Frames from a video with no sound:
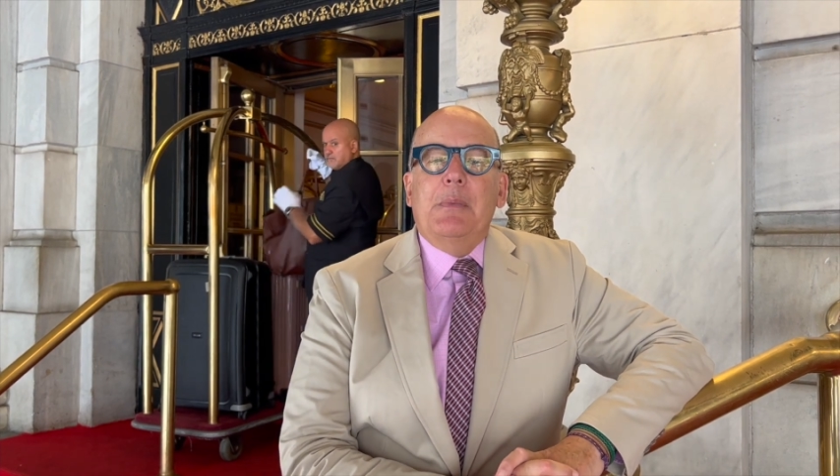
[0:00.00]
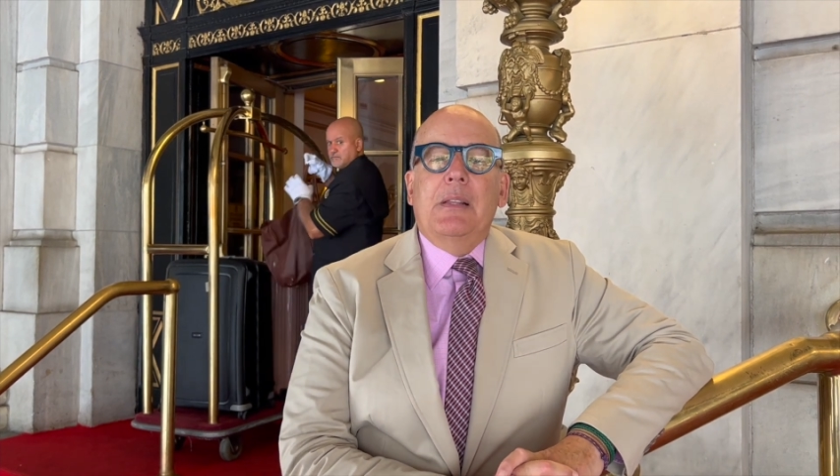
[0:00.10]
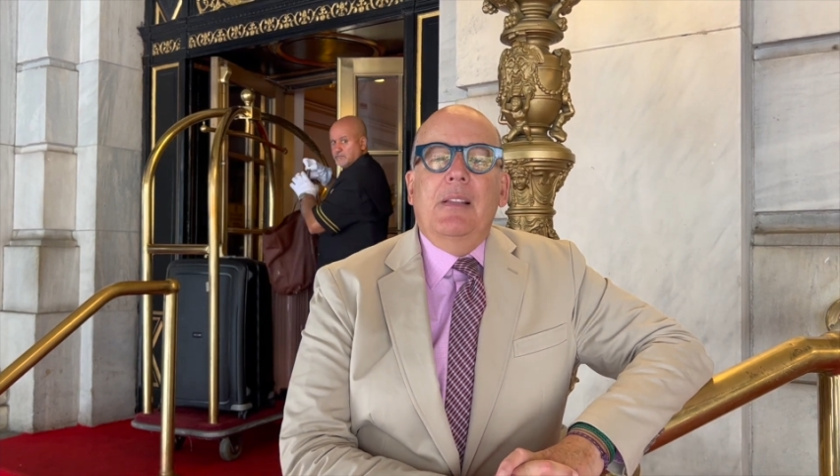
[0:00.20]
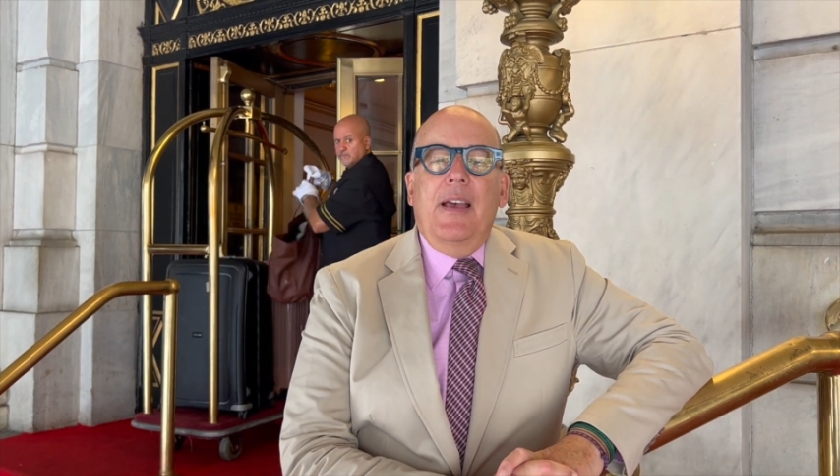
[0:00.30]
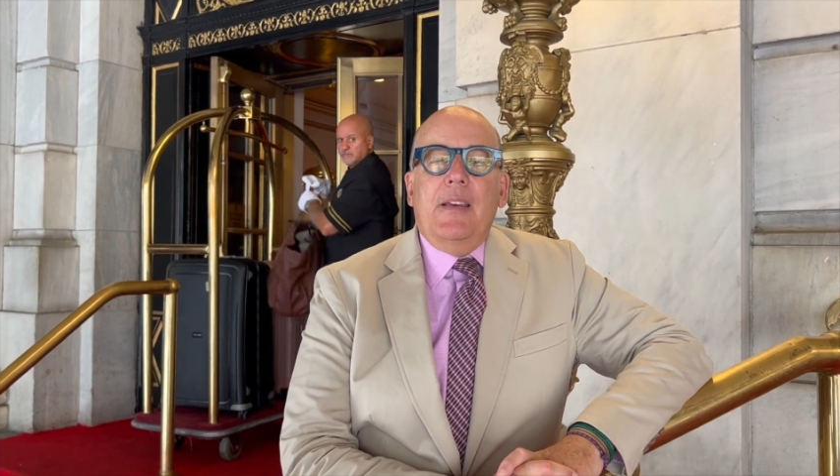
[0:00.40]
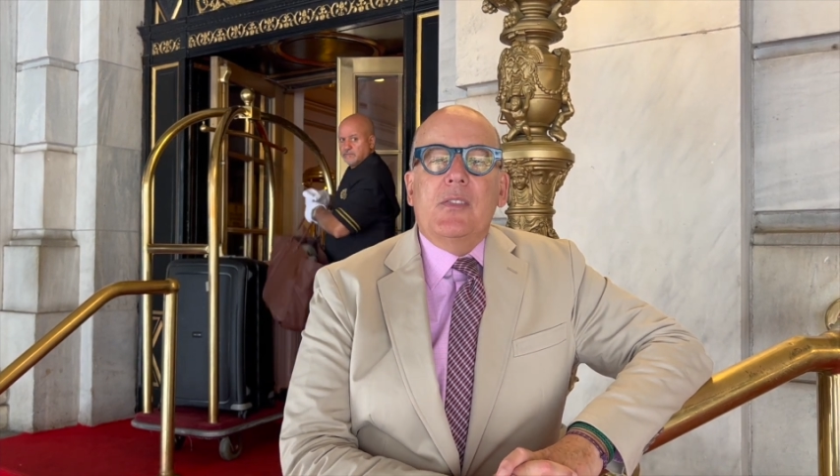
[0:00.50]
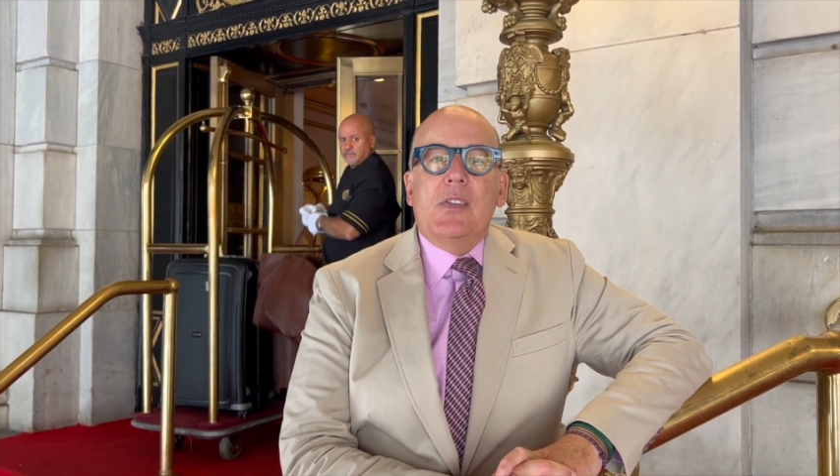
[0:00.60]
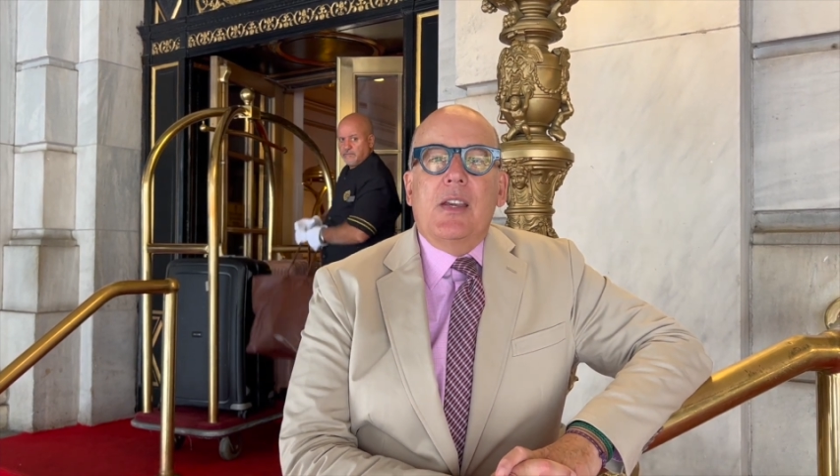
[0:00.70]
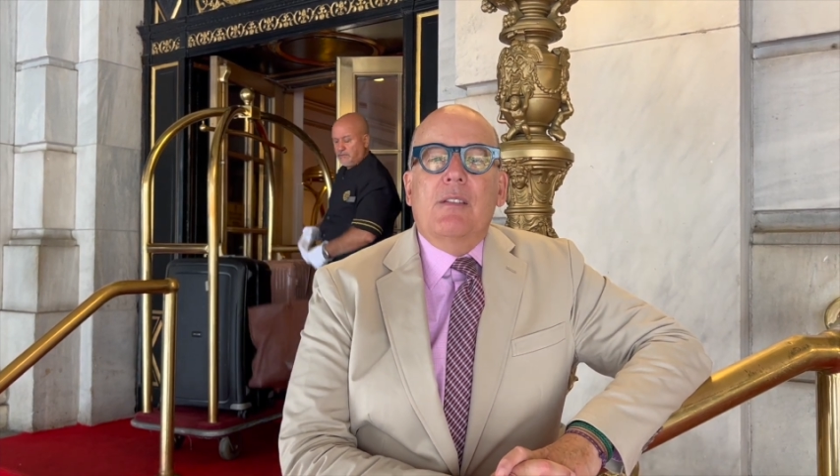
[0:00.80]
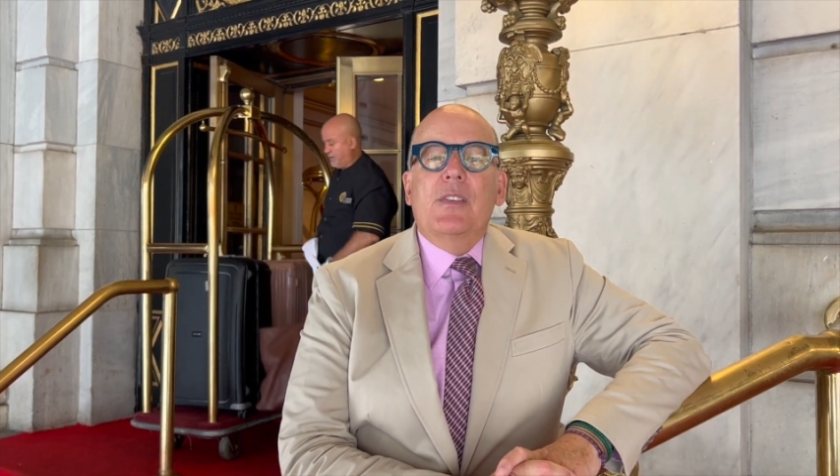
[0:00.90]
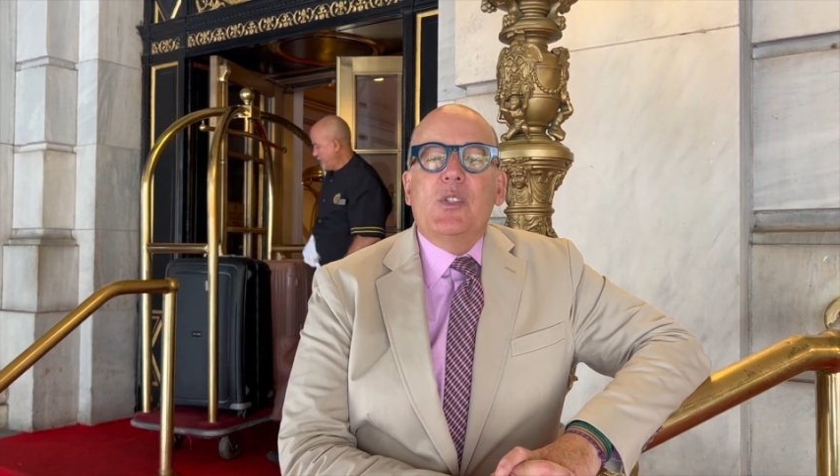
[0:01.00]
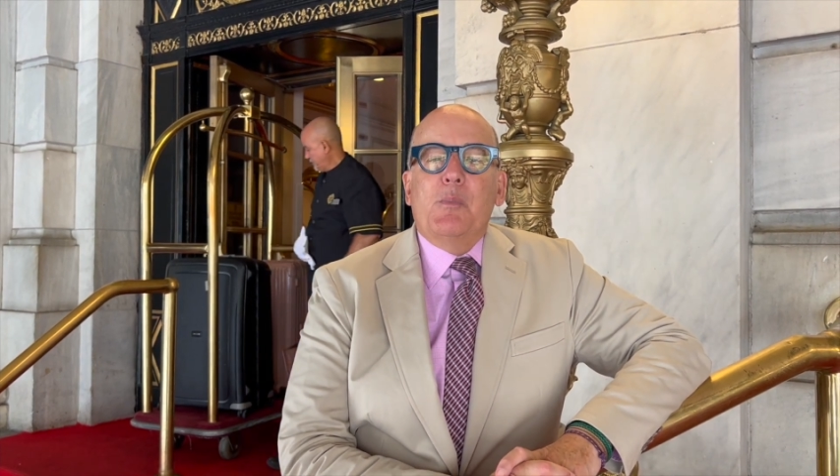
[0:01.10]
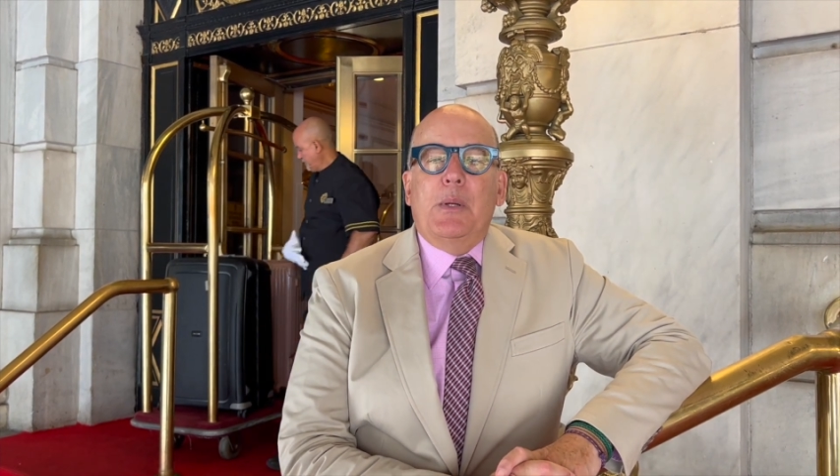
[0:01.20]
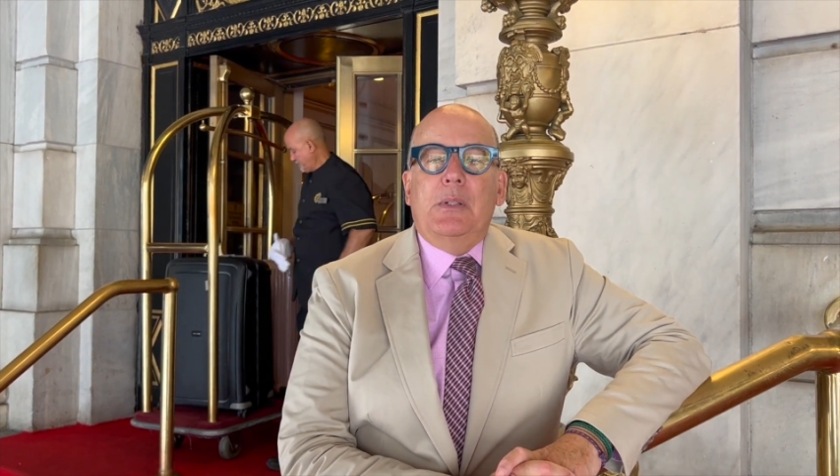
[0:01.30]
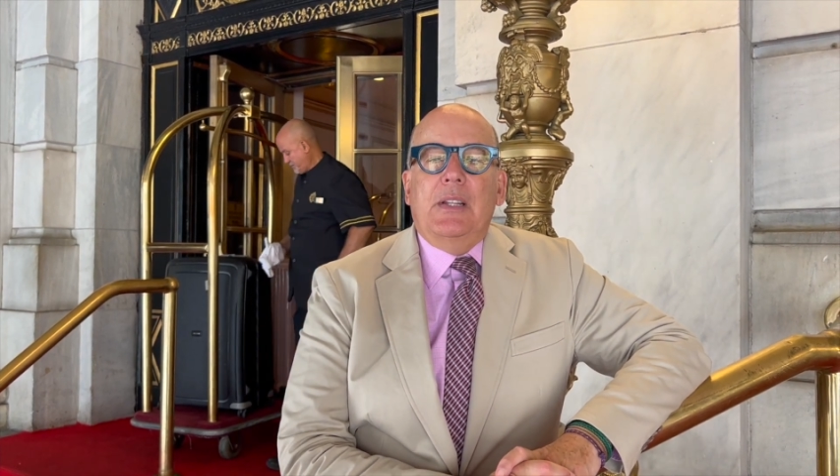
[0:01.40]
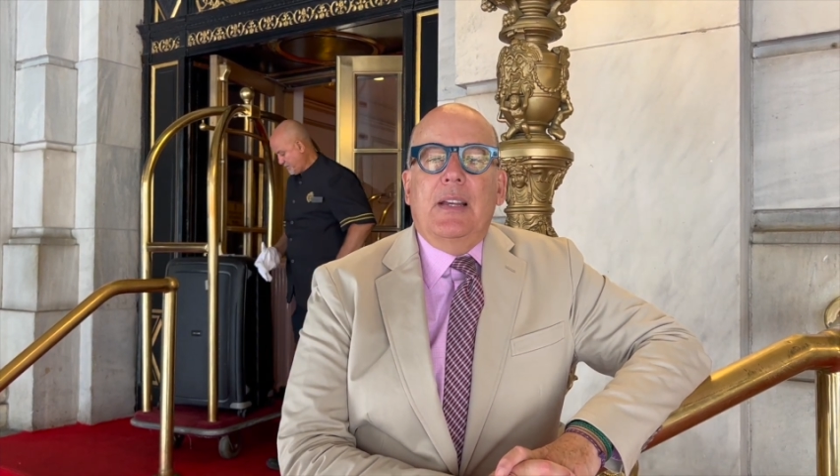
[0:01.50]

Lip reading: the legacy of this building